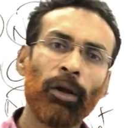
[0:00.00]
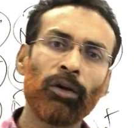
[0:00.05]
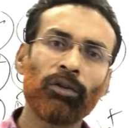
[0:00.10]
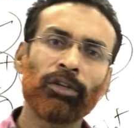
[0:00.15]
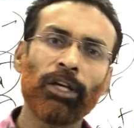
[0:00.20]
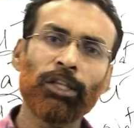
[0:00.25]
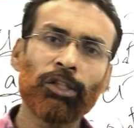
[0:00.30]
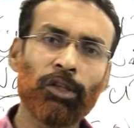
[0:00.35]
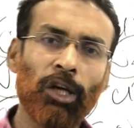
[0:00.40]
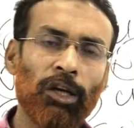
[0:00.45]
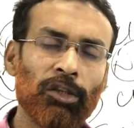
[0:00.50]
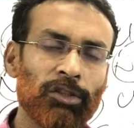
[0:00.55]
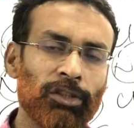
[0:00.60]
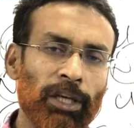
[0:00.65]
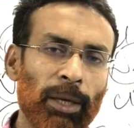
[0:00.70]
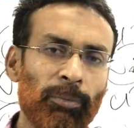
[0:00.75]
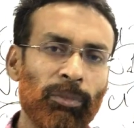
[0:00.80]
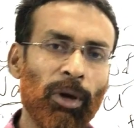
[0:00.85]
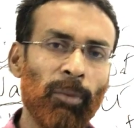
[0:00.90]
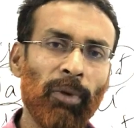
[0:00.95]
This
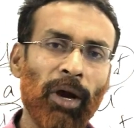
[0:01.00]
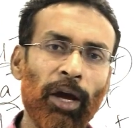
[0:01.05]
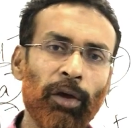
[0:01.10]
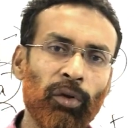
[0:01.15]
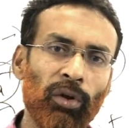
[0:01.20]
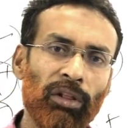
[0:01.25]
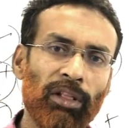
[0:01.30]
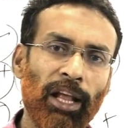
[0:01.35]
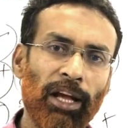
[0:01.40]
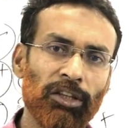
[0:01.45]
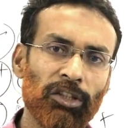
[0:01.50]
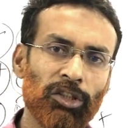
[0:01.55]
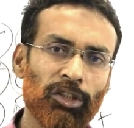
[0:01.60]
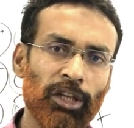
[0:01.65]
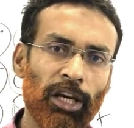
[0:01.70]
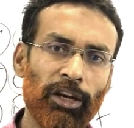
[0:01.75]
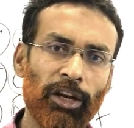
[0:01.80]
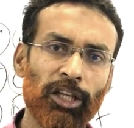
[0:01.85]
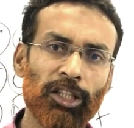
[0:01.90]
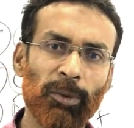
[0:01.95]
concept of ionic lattice
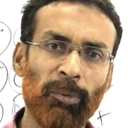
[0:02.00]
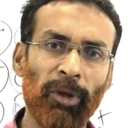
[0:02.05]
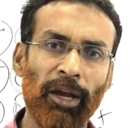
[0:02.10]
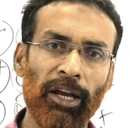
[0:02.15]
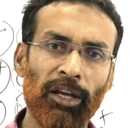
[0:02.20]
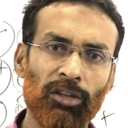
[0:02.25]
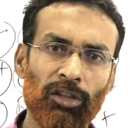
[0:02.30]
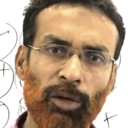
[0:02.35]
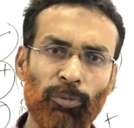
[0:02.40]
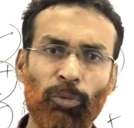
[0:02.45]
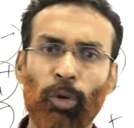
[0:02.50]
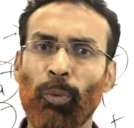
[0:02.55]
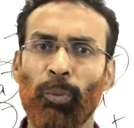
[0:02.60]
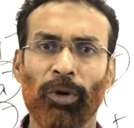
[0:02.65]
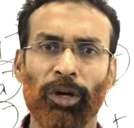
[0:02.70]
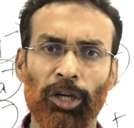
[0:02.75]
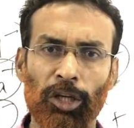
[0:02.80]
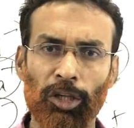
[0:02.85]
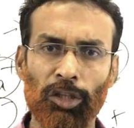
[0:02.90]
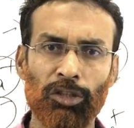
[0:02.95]
can explain the
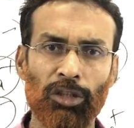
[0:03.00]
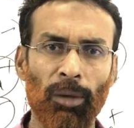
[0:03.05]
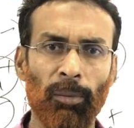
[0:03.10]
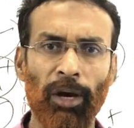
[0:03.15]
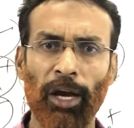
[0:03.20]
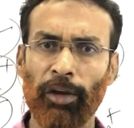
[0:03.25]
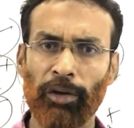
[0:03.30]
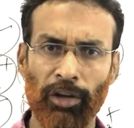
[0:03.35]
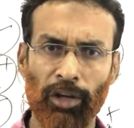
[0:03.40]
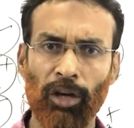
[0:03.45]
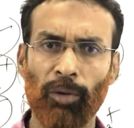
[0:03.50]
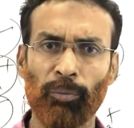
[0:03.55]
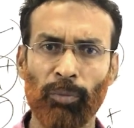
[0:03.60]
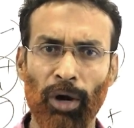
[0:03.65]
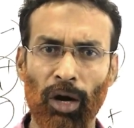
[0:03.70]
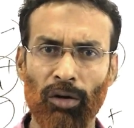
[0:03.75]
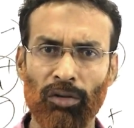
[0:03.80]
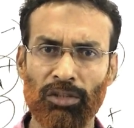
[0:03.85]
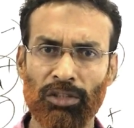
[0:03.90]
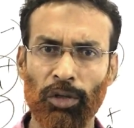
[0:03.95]
properties of ionic
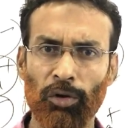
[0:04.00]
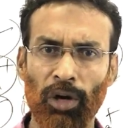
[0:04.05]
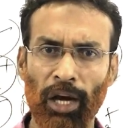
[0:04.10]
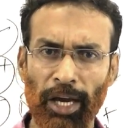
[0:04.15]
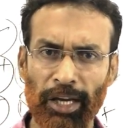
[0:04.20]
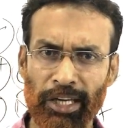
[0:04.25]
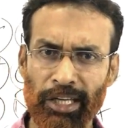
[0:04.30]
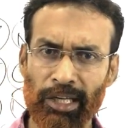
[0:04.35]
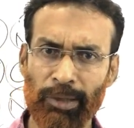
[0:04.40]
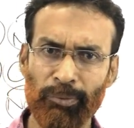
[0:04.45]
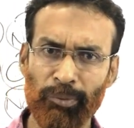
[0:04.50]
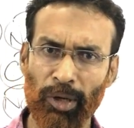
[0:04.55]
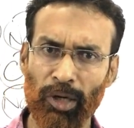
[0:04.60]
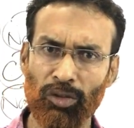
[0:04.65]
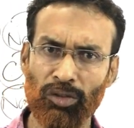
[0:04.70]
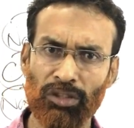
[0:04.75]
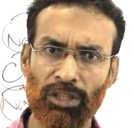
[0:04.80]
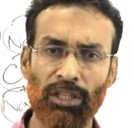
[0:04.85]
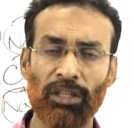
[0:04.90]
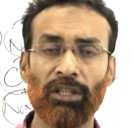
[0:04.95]
compounds. Ionic
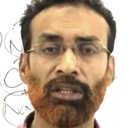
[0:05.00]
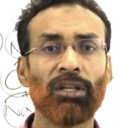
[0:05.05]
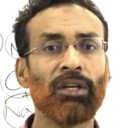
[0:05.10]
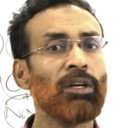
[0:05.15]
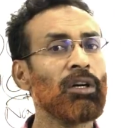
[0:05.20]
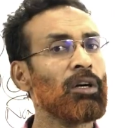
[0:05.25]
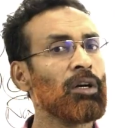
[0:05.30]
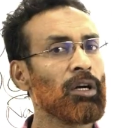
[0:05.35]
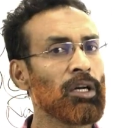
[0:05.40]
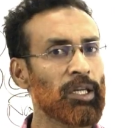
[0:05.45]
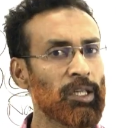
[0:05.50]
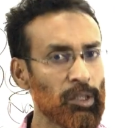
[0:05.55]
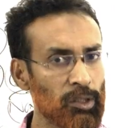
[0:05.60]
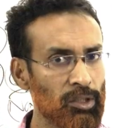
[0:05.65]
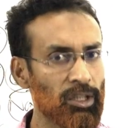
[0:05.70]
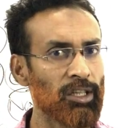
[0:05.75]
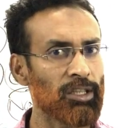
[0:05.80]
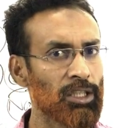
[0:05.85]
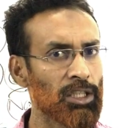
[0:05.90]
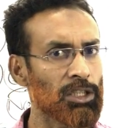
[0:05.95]
compounds are
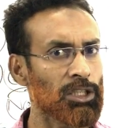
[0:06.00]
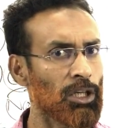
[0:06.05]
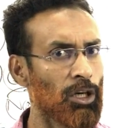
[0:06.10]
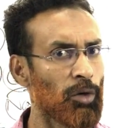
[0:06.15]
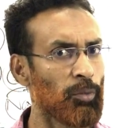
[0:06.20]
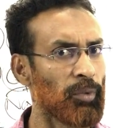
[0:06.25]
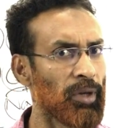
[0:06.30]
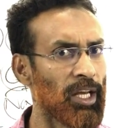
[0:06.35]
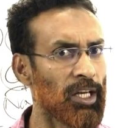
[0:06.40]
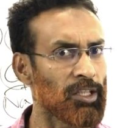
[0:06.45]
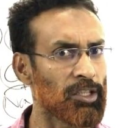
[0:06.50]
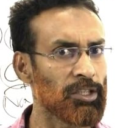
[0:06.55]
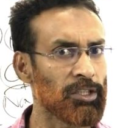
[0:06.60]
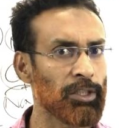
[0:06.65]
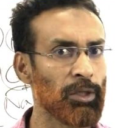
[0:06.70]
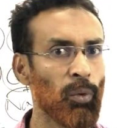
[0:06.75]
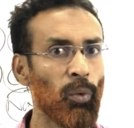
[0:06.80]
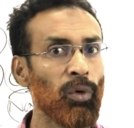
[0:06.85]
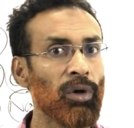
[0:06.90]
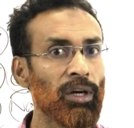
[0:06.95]
good conductor of
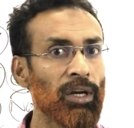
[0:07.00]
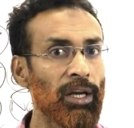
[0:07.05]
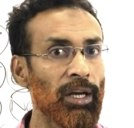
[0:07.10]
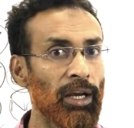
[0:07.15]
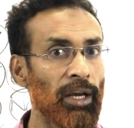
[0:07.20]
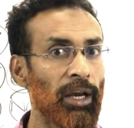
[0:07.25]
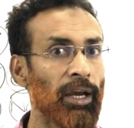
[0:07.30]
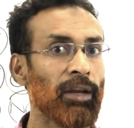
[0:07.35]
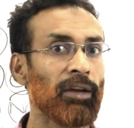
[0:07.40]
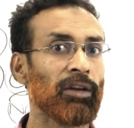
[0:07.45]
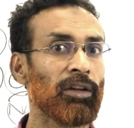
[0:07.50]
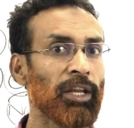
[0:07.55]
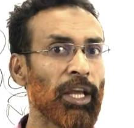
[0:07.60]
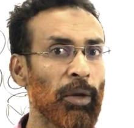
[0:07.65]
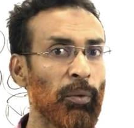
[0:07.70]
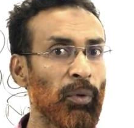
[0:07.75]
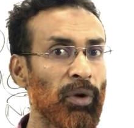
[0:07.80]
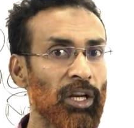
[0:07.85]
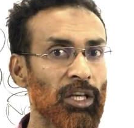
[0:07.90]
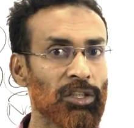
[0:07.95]
electricity only in
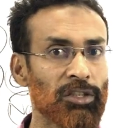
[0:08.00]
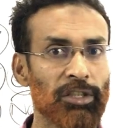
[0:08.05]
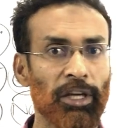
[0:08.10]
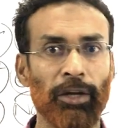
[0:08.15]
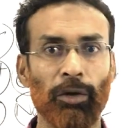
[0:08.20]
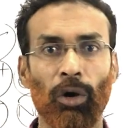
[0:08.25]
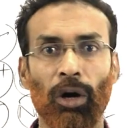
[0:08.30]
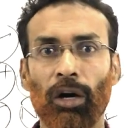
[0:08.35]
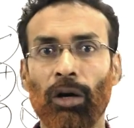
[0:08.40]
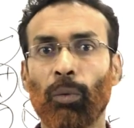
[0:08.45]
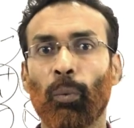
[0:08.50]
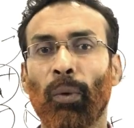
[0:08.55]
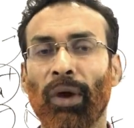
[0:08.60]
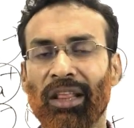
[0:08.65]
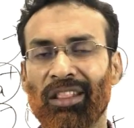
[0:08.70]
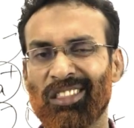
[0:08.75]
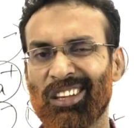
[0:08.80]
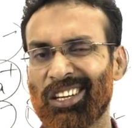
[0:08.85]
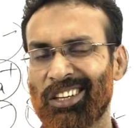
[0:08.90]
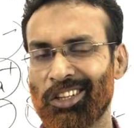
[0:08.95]
liquid state or
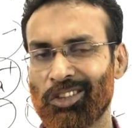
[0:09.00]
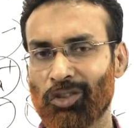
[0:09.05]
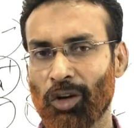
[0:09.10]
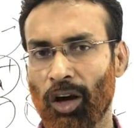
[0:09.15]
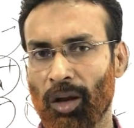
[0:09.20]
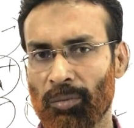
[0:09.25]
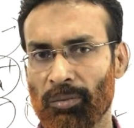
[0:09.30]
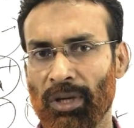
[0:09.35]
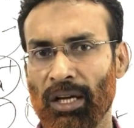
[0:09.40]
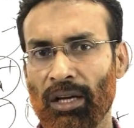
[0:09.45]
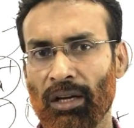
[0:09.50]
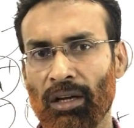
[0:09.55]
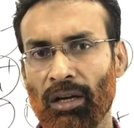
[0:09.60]
when they dissolve.